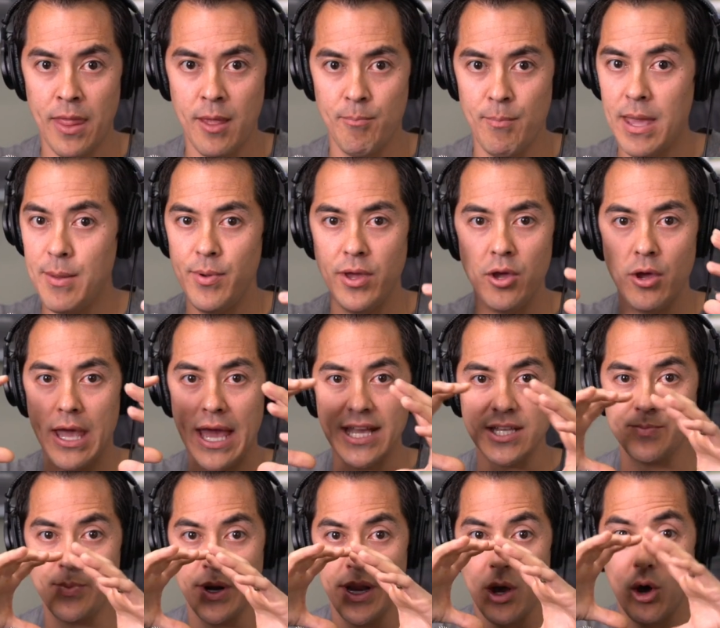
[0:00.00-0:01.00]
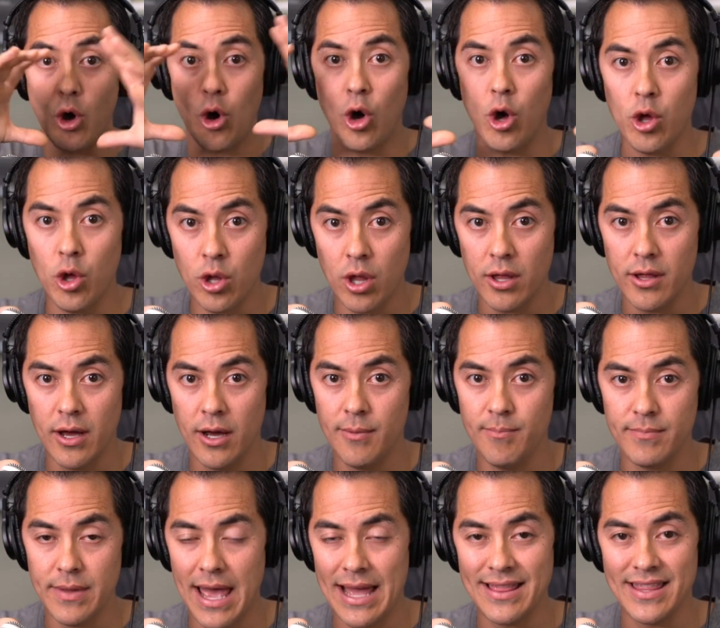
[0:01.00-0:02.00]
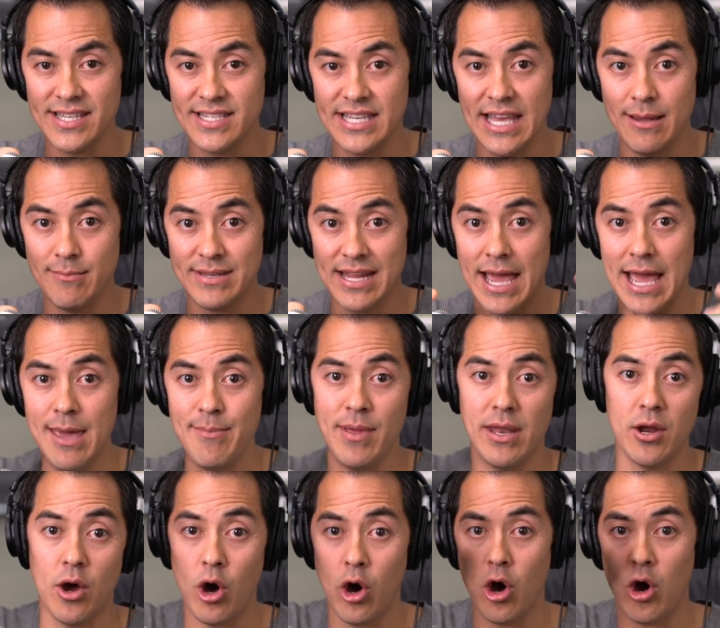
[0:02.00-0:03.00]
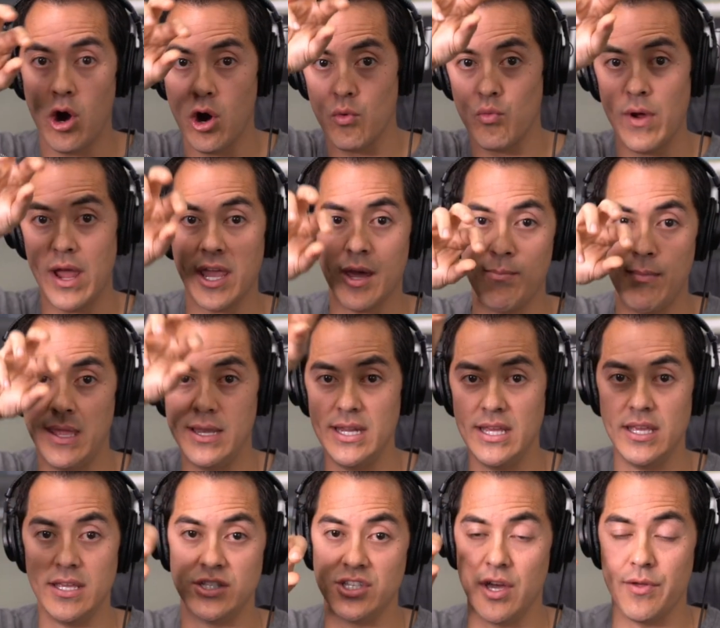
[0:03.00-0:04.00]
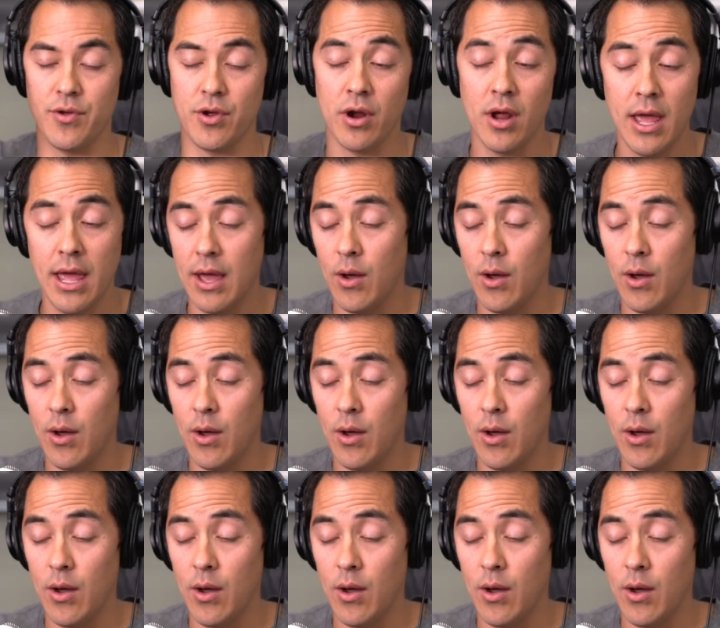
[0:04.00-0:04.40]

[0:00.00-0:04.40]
Maybe you guys put it all um, at the same time and all are recommending each other.